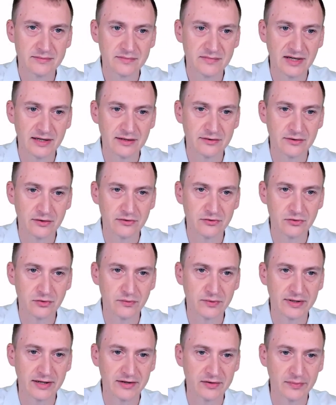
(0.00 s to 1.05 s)
Yeah, not sure
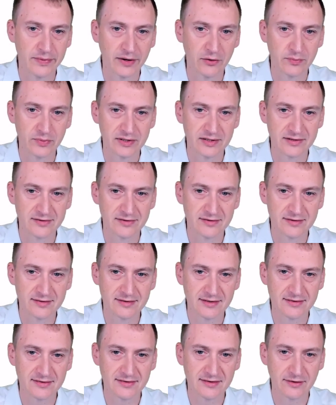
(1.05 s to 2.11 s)
what that's about, but this
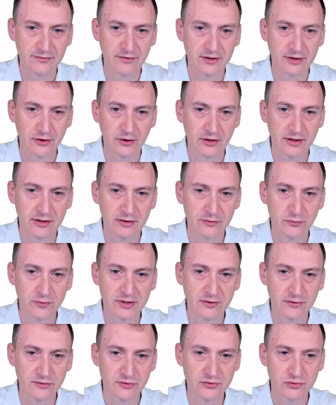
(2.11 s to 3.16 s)
is definitely not a
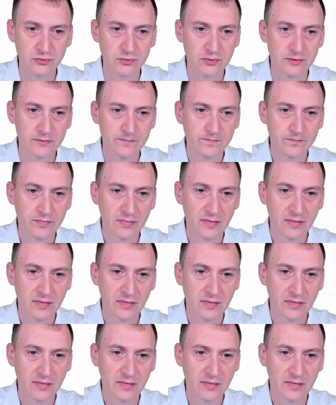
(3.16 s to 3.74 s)
real tool.